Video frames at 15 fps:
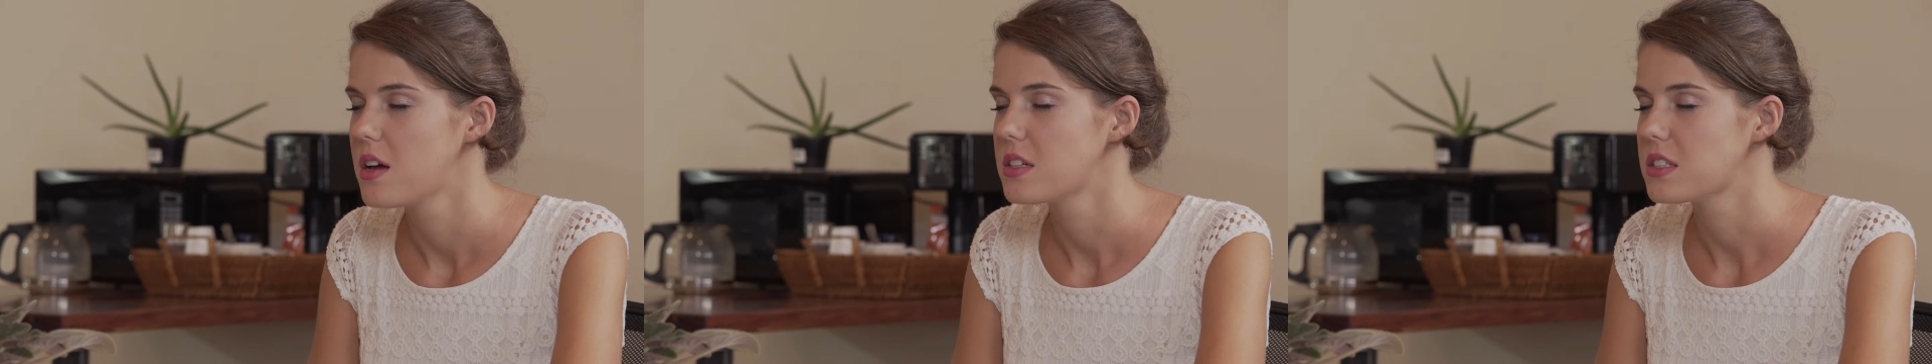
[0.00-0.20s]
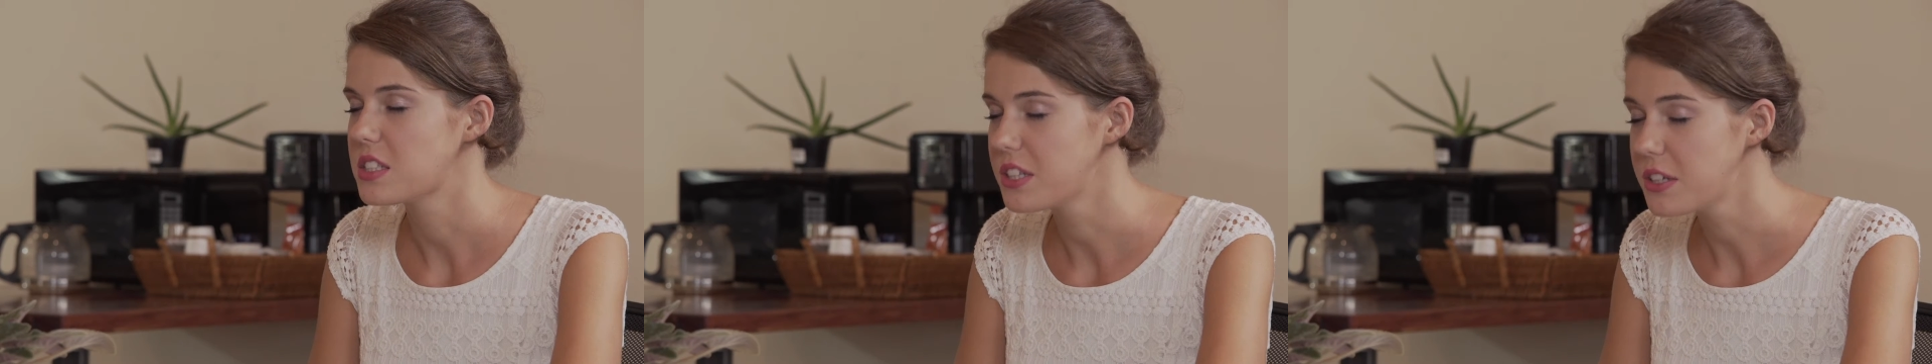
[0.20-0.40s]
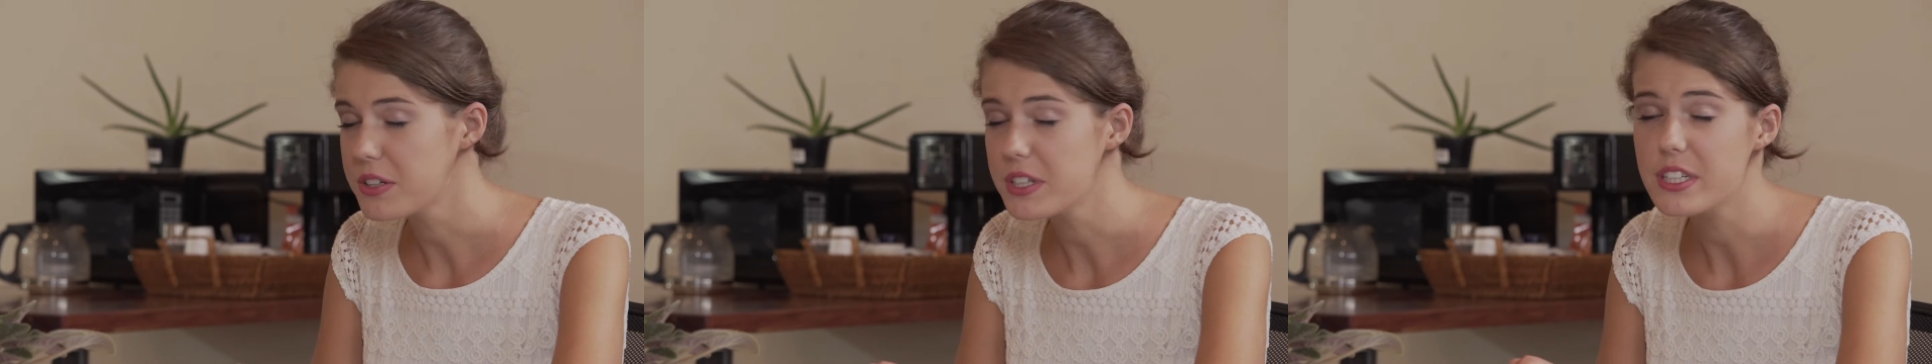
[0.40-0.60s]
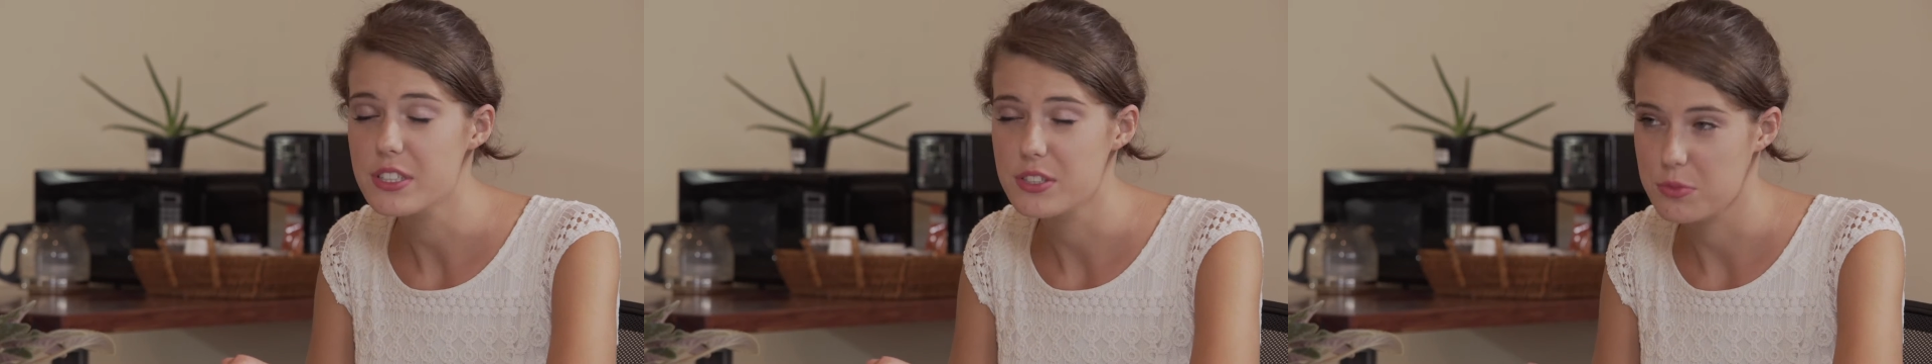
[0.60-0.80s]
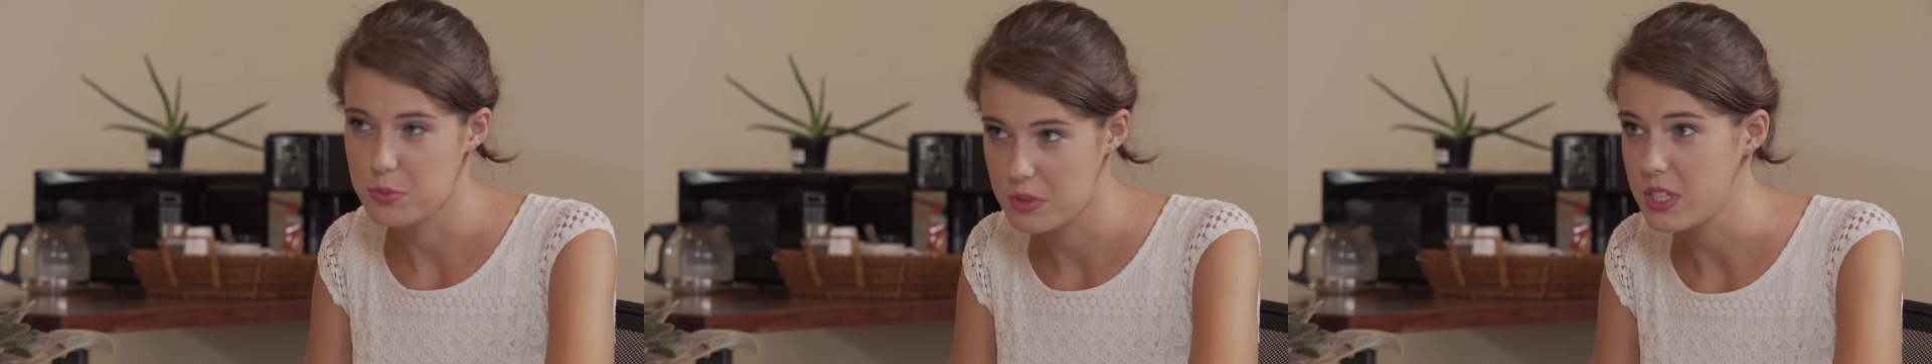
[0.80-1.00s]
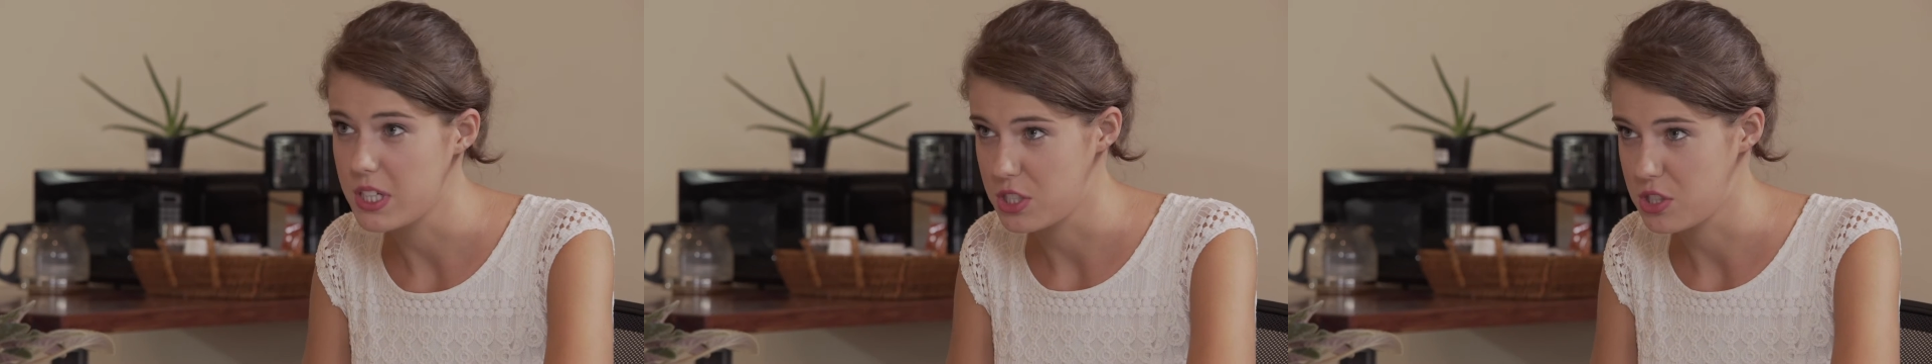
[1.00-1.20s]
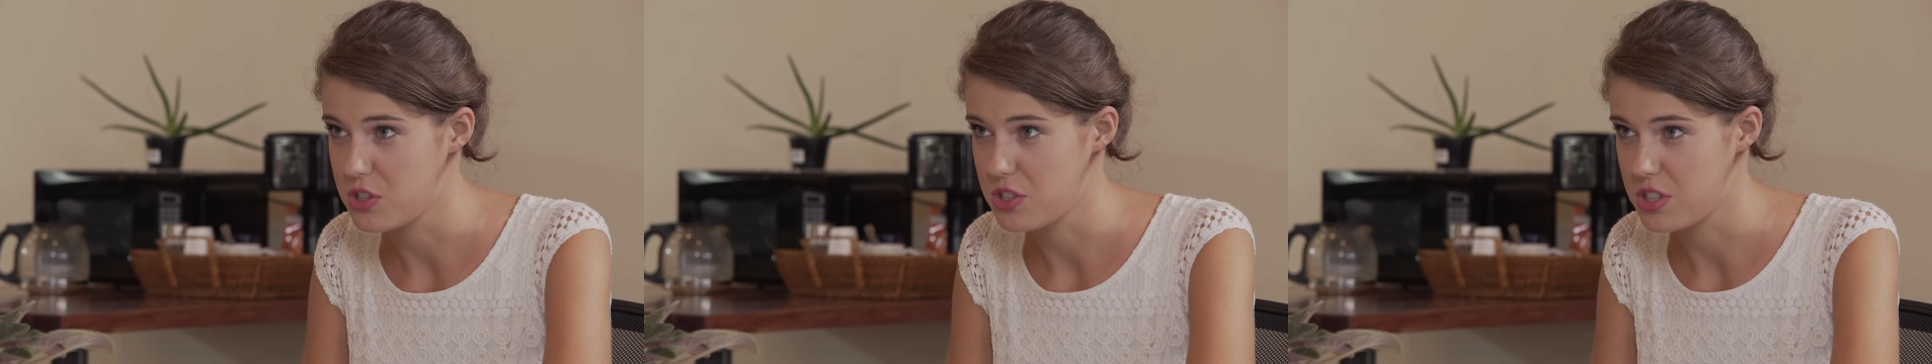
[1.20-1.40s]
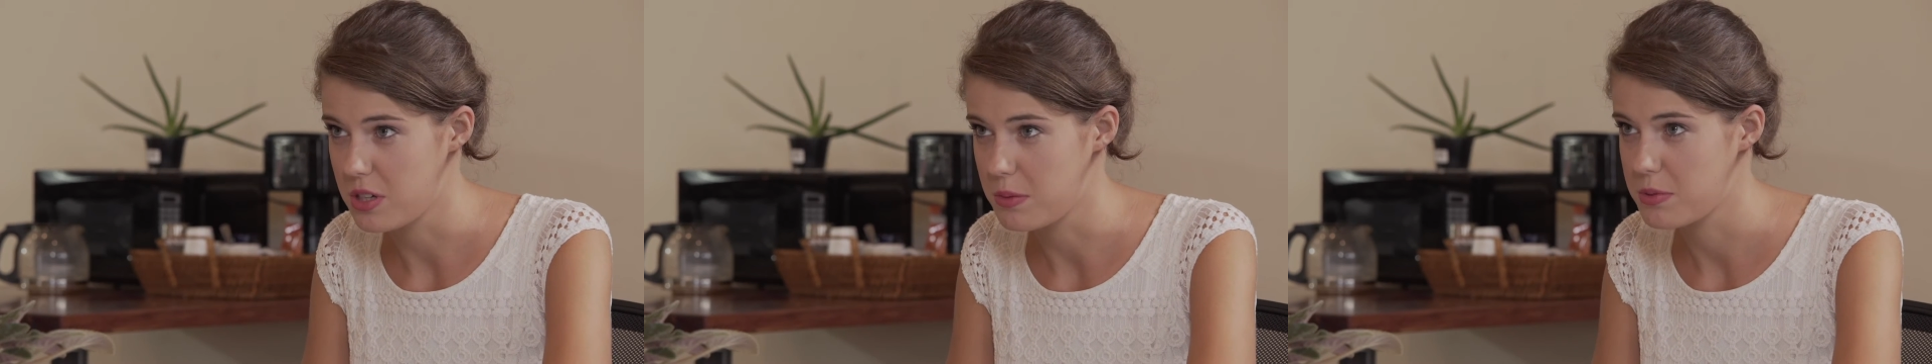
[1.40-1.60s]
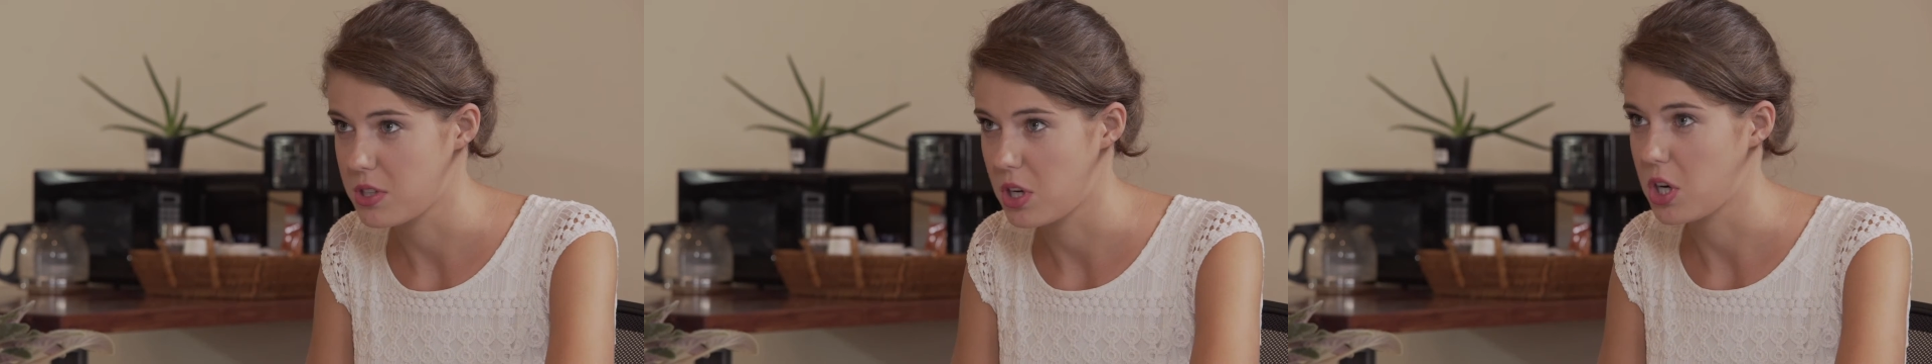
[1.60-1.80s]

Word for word: Serious relationships